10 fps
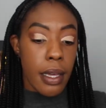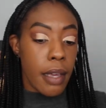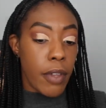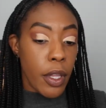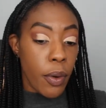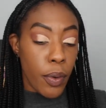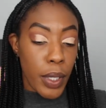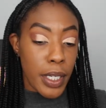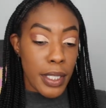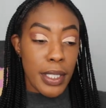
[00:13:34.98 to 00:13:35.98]
even though
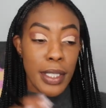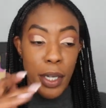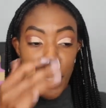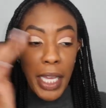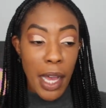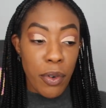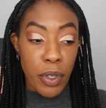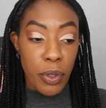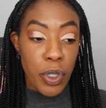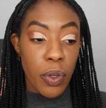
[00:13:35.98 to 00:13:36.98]
it is starting out
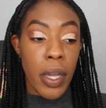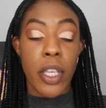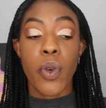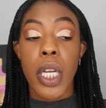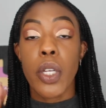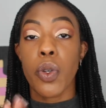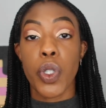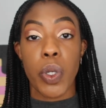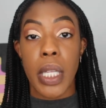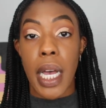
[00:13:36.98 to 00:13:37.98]
neutral. And you can
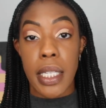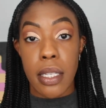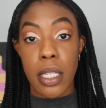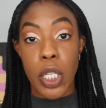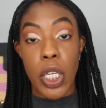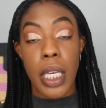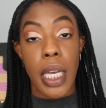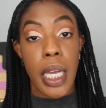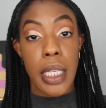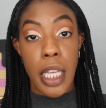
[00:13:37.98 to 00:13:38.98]
neutralize this look
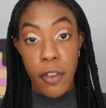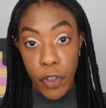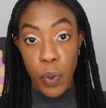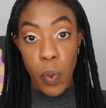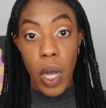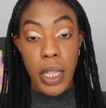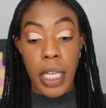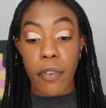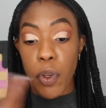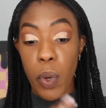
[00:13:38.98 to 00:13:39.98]
if you want.
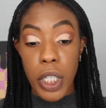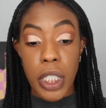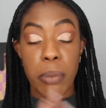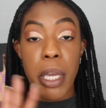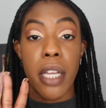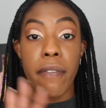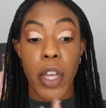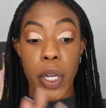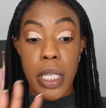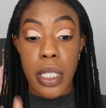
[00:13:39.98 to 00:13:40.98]
Like if you want to just make it a
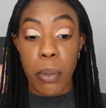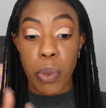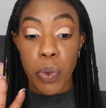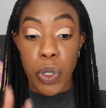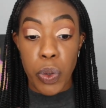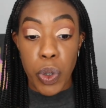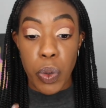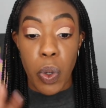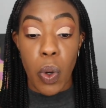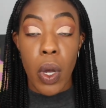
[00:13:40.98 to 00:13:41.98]
very simple
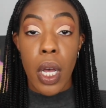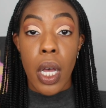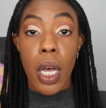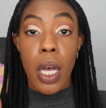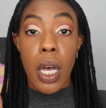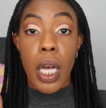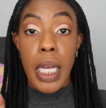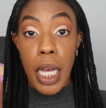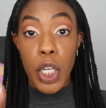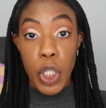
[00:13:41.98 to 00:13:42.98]
neutral
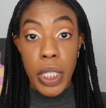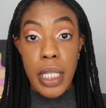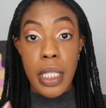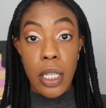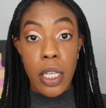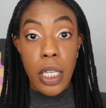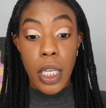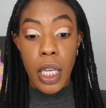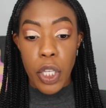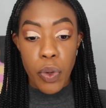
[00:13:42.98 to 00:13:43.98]
cut crease
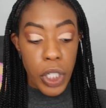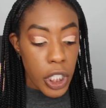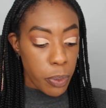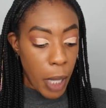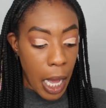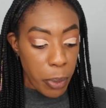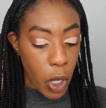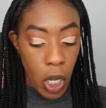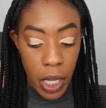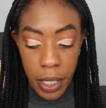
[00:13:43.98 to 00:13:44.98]
look, you could just pop
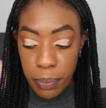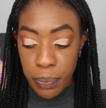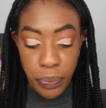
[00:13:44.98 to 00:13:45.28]
on